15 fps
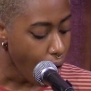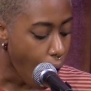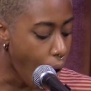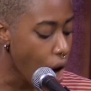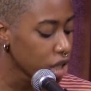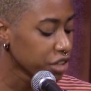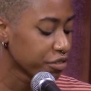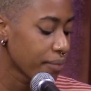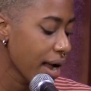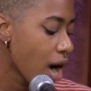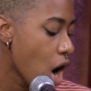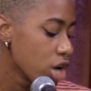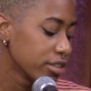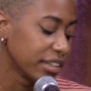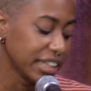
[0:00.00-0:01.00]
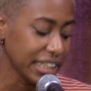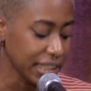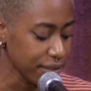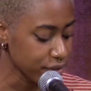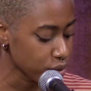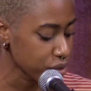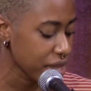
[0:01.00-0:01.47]
All of my art
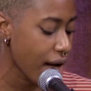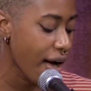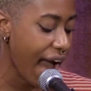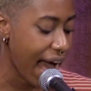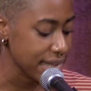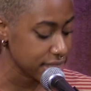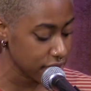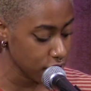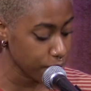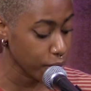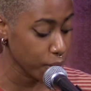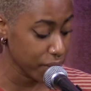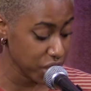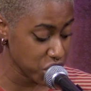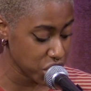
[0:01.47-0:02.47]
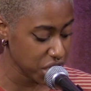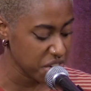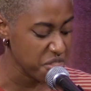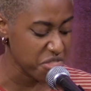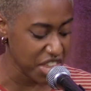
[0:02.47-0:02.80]
leaves without asking permission.